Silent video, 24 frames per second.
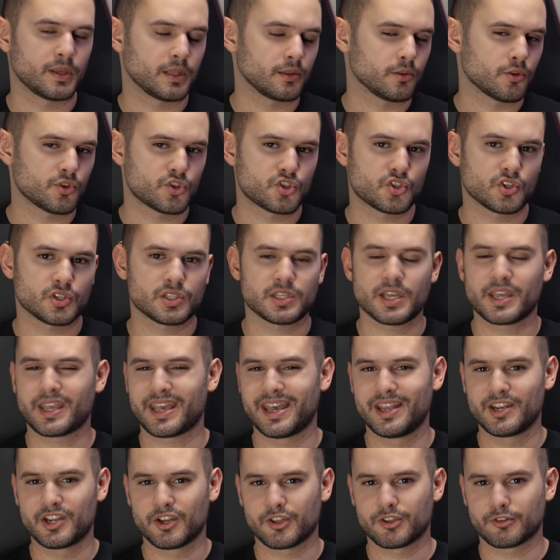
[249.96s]
it looks just like
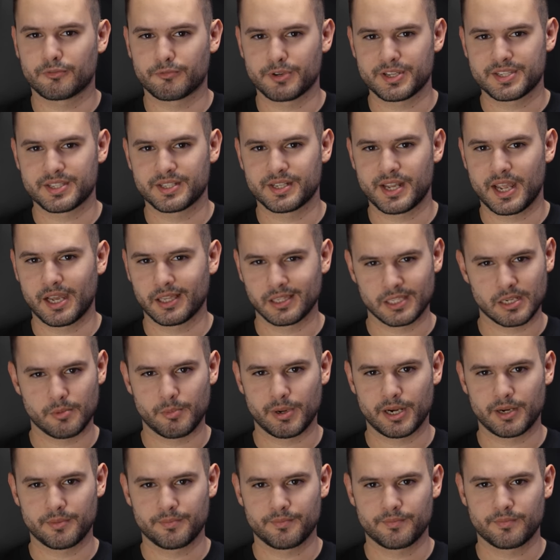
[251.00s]
any other recent
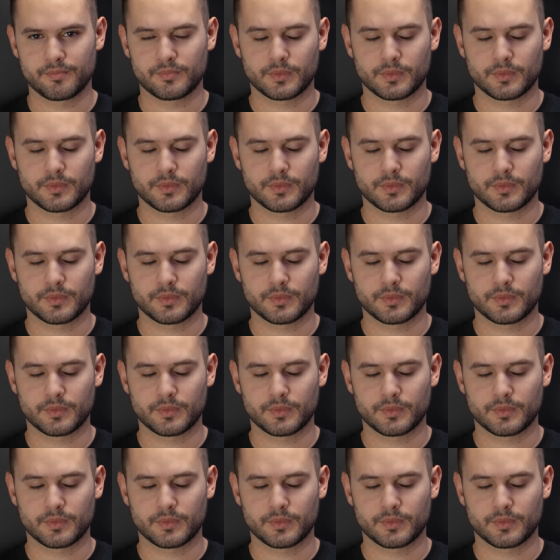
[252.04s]
Alienware.